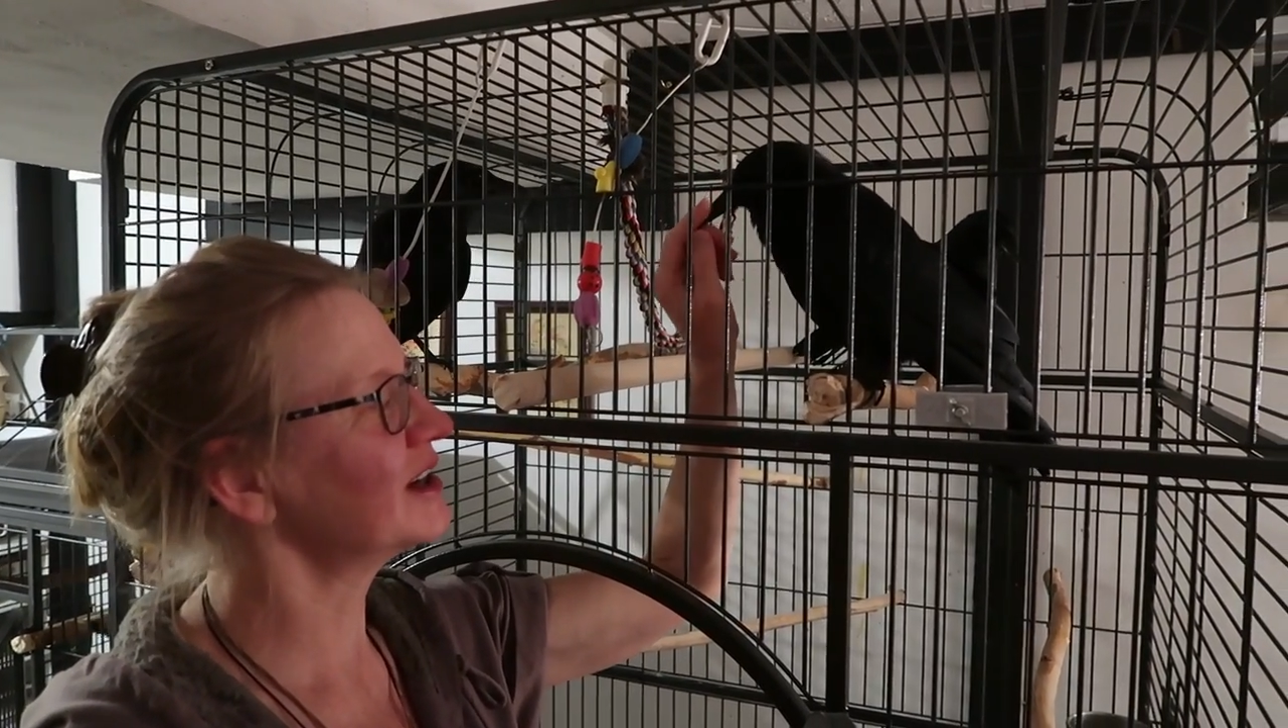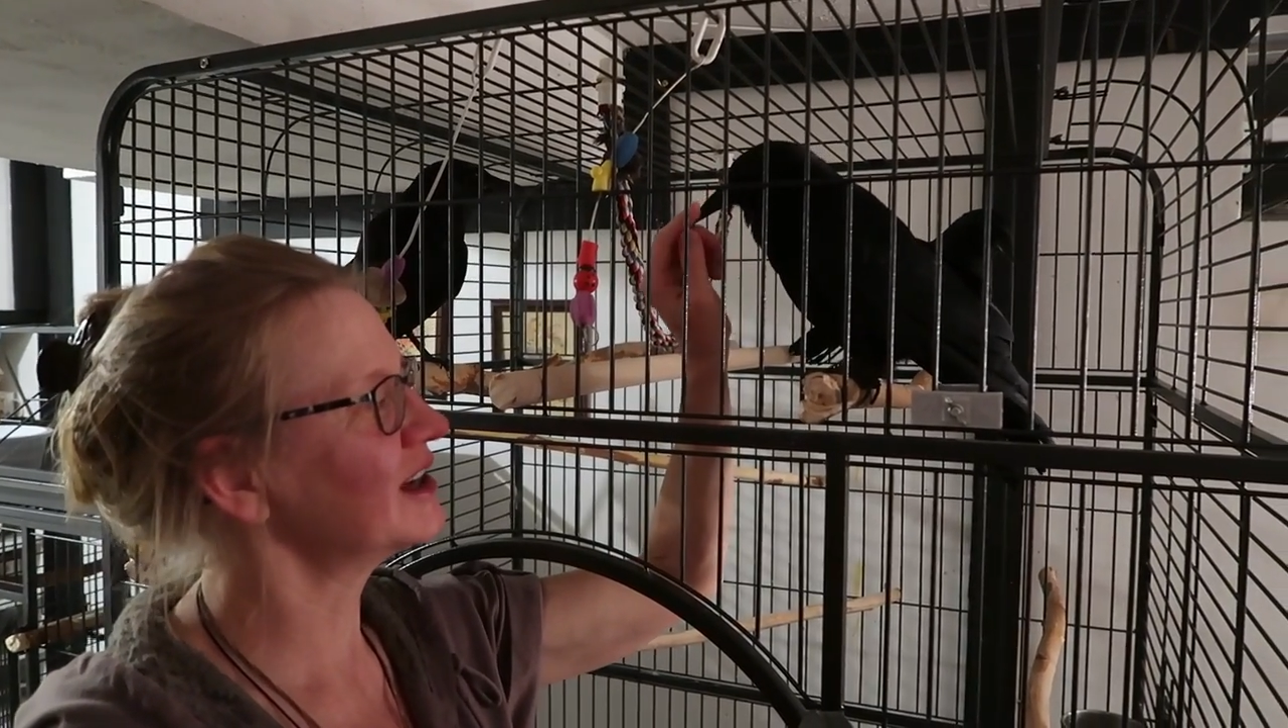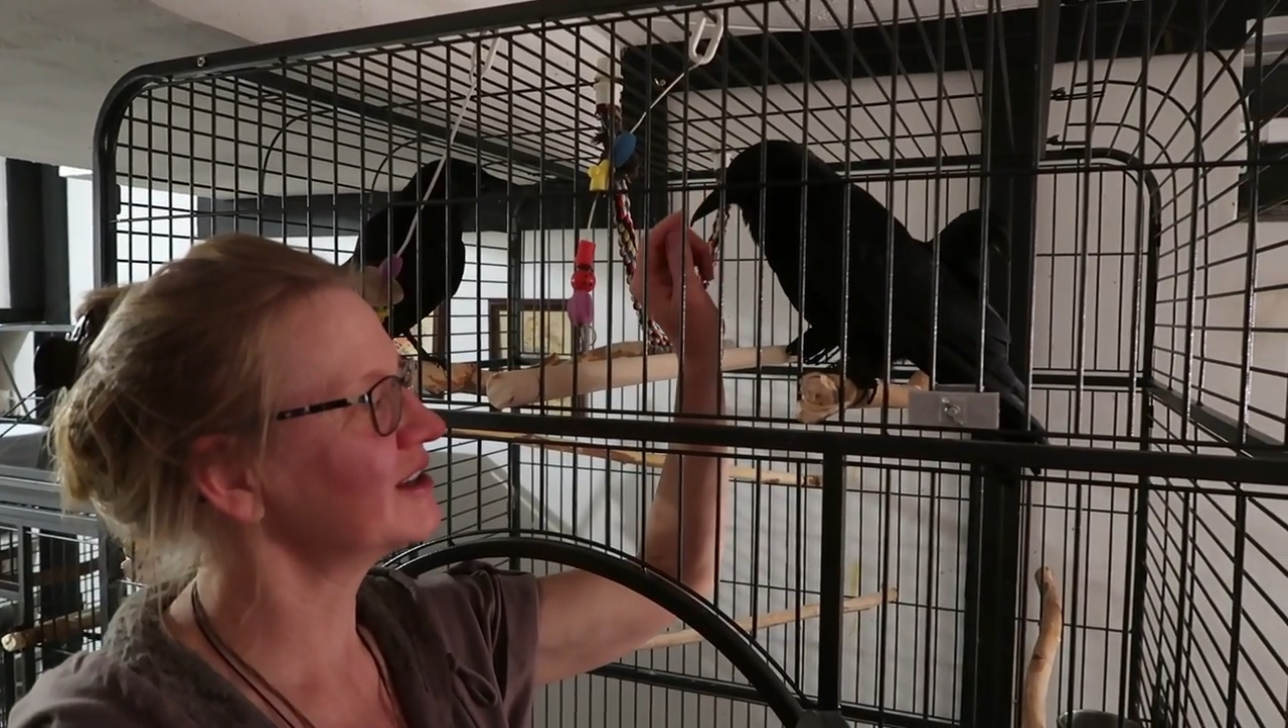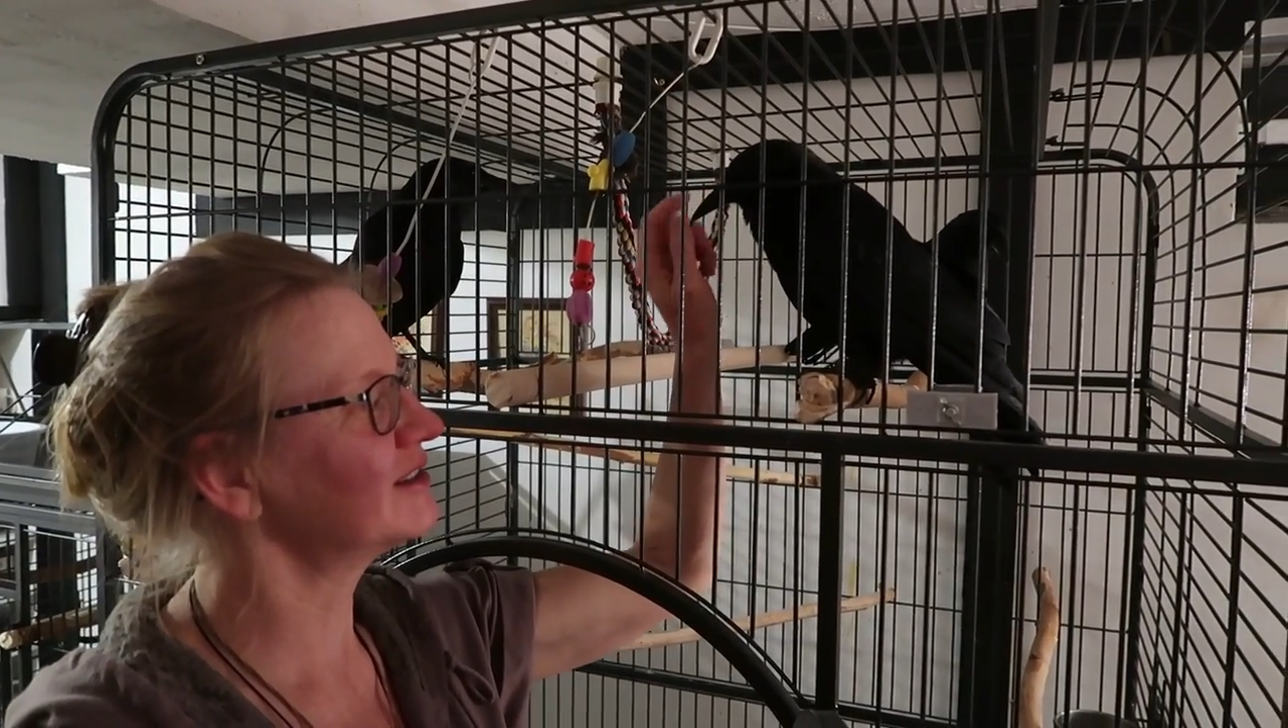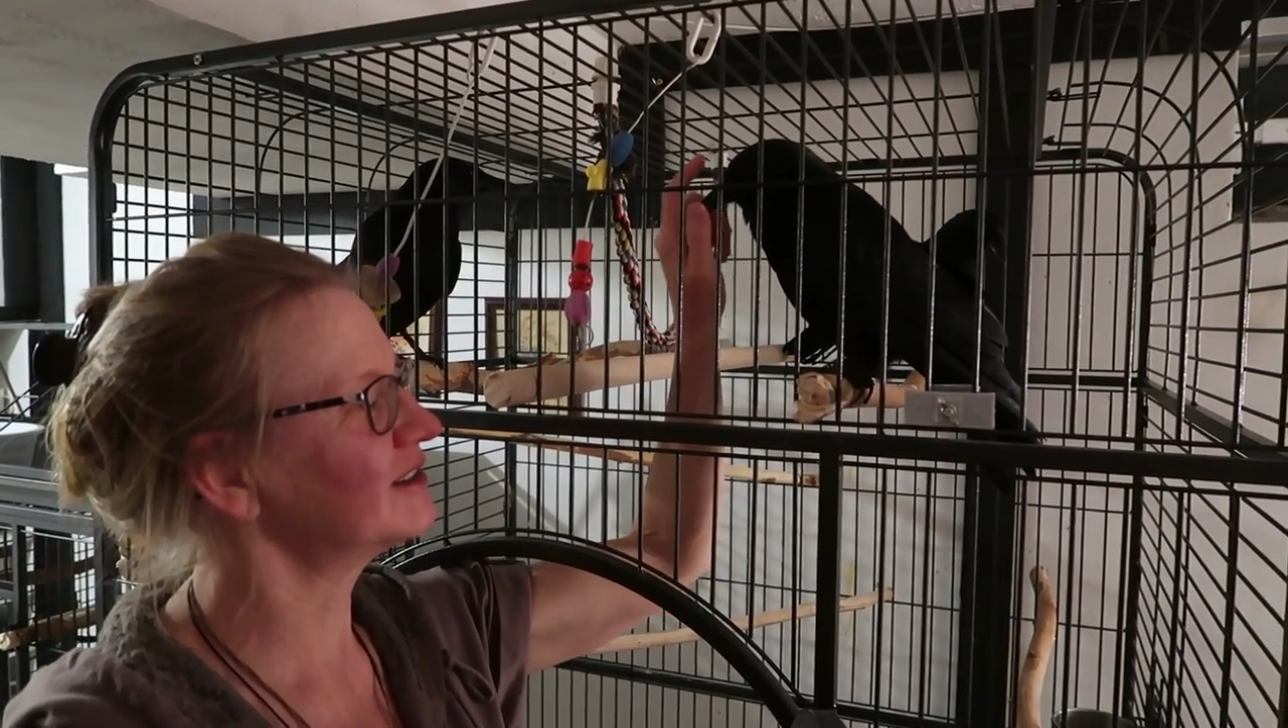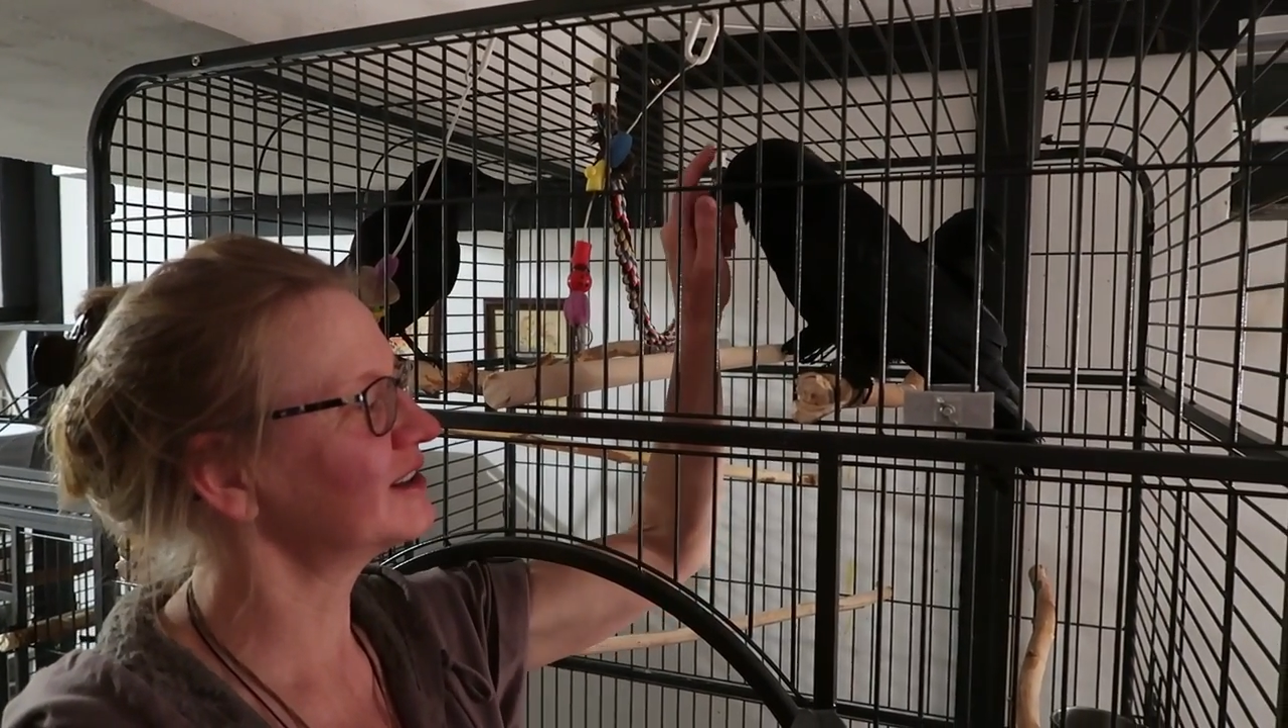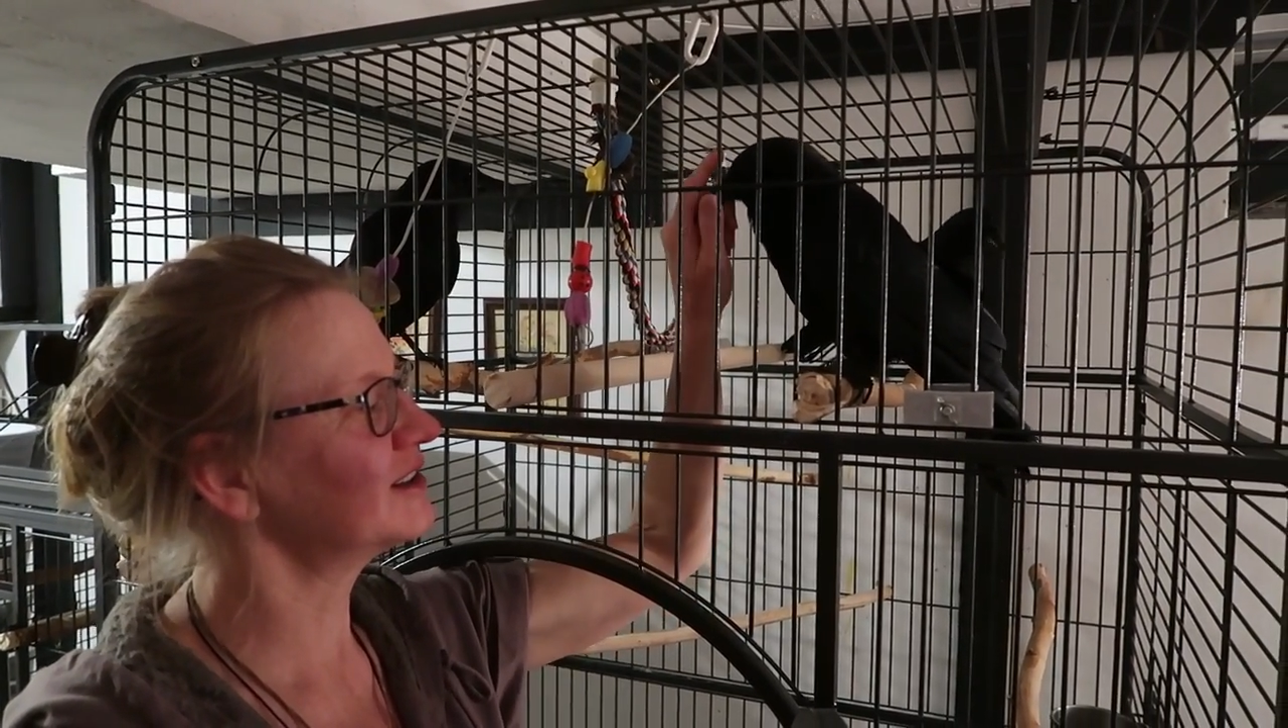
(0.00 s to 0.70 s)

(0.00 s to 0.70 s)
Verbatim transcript: hand